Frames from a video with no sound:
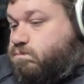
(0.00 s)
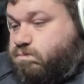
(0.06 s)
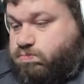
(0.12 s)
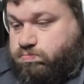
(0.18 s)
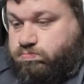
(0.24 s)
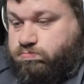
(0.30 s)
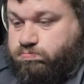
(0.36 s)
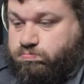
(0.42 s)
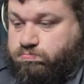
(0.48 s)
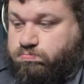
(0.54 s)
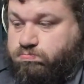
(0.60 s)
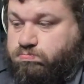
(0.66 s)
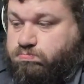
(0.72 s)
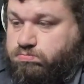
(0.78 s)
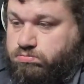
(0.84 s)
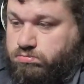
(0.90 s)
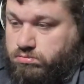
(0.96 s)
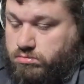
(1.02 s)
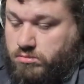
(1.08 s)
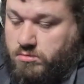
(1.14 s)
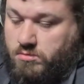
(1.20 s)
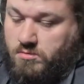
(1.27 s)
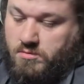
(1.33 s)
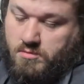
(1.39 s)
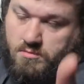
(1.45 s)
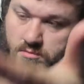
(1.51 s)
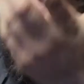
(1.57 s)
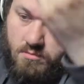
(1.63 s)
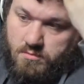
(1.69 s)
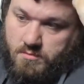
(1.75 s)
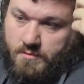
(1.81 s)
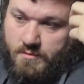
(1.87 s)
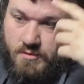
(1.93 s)

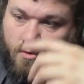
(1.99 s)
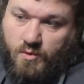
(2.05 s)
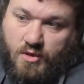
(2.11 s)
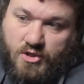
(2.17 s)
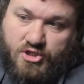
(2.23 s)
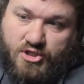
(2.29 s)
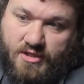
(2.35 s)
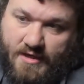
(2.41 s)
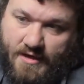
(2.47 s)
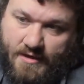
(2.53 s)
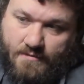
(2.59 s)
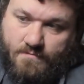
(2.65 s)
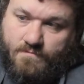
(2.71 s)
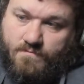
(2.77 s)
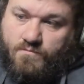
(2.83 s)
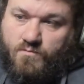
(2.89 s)
Let's watch it again.